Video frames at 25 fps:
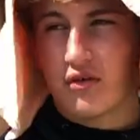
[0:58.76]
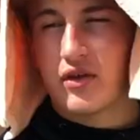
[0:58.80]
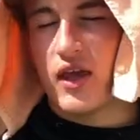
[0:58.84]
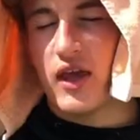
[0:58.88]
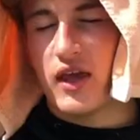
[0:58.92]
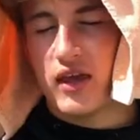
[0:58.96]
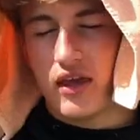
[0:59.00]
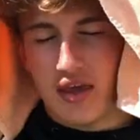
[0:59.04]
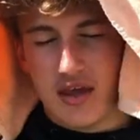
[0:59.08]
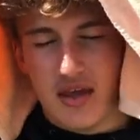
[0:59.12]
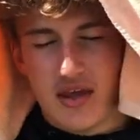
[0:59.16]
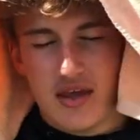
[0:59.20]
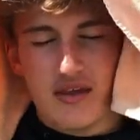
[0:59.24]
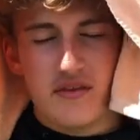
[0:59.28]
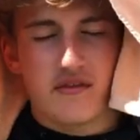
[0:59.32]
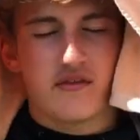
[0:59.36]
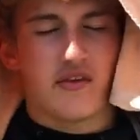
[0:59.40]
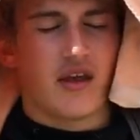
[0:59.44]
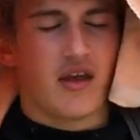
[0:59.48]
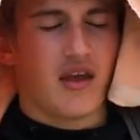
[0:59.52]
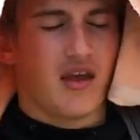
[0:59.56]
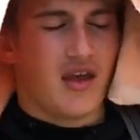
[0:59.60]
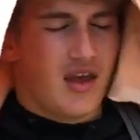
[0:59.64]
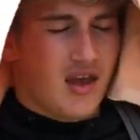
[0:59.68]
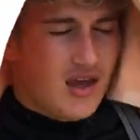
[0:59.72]
okay, kids.
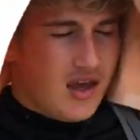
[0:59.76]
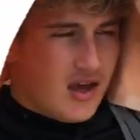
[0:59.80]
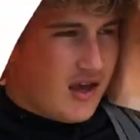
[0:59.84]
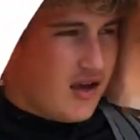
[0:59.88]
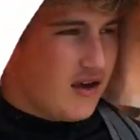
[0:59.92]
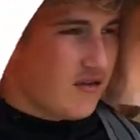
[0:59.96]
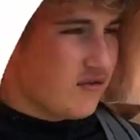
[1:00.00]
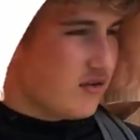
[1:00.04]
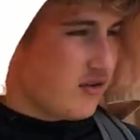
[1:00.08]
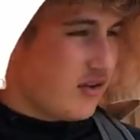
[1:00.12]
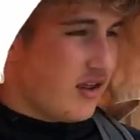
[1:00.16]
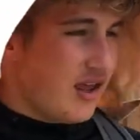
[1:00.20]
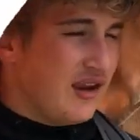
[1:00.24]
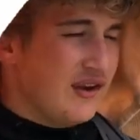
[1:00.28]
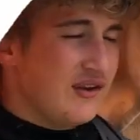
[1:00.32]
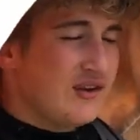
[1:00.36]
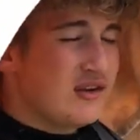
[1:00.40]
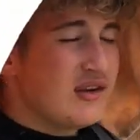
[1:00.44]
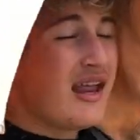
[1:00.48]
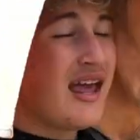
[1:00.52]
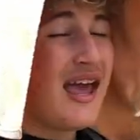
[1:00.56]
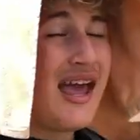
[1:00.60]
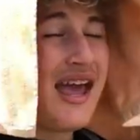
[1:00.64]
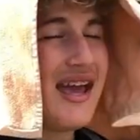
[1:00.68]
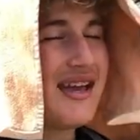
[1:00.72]
After this
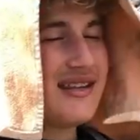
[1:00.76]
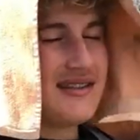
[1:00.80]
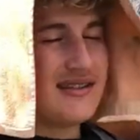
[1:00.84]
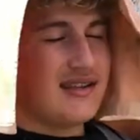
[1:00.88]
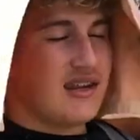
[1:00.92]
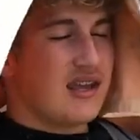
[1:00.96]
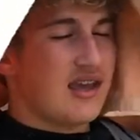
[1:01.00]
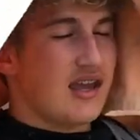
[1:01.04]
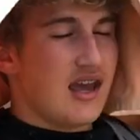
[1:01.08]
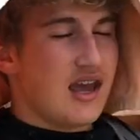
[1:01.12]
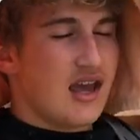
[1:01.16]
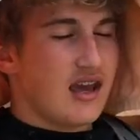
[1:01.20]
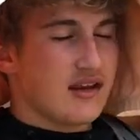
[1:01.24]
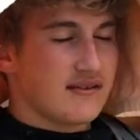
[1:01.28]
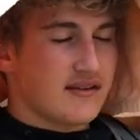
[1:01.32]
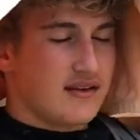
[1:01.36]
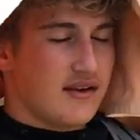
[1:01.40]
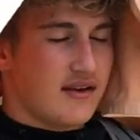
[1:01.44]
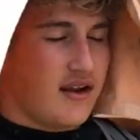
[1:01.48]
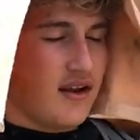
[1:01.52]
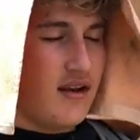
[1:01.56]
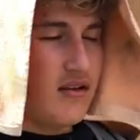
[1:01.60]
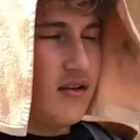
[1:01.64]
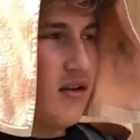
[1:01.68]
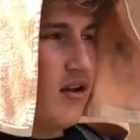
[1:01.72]
nasty
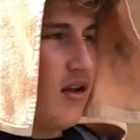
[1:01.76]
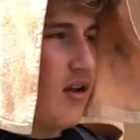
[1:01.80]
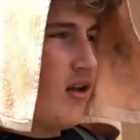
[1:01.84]
accident